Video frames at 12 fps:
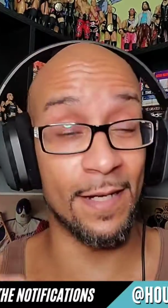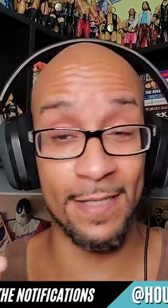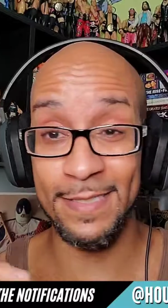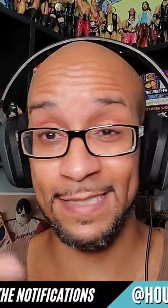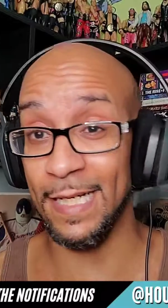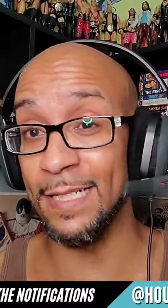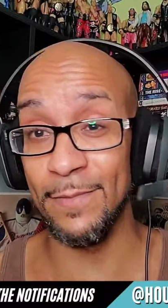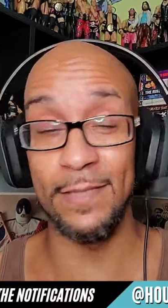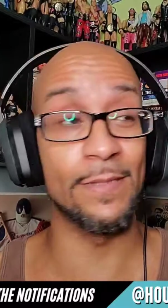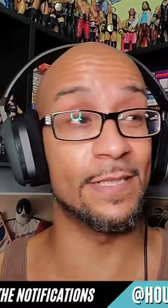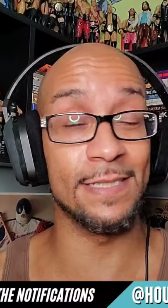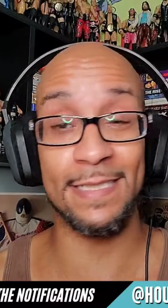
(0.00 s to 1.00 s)
on
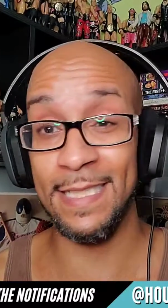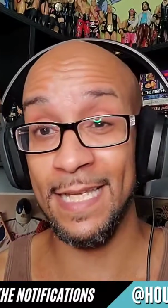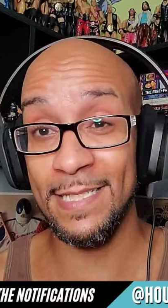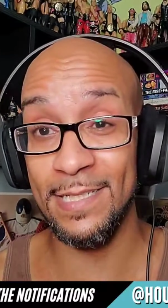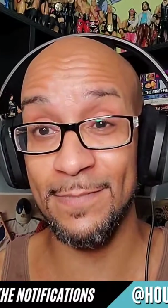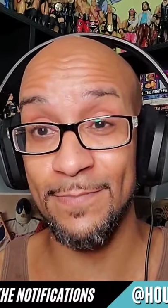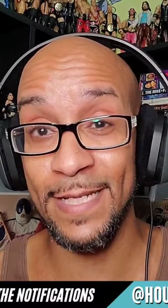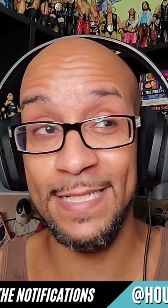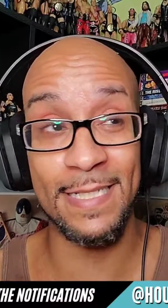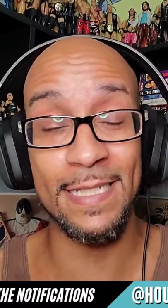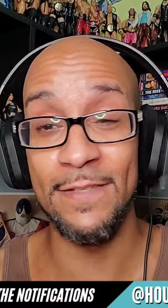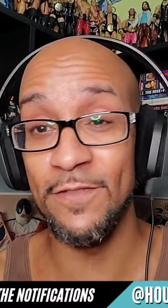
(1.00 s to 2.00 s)
Dynamite because that just
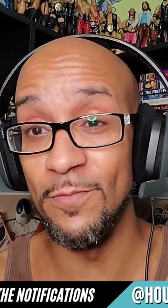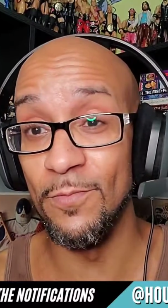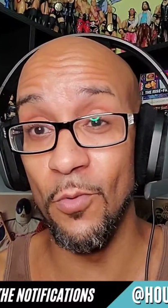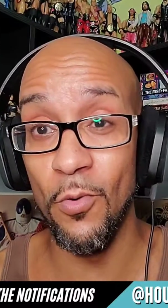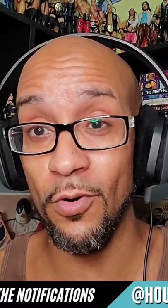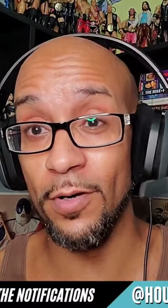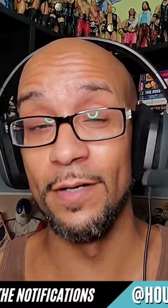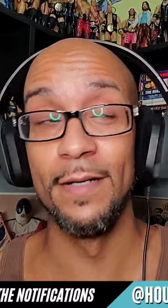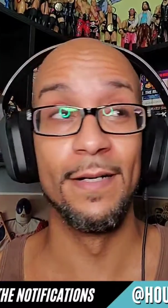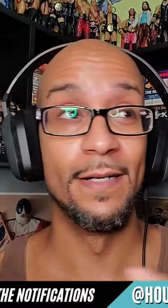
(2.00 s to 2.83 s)
makes it even more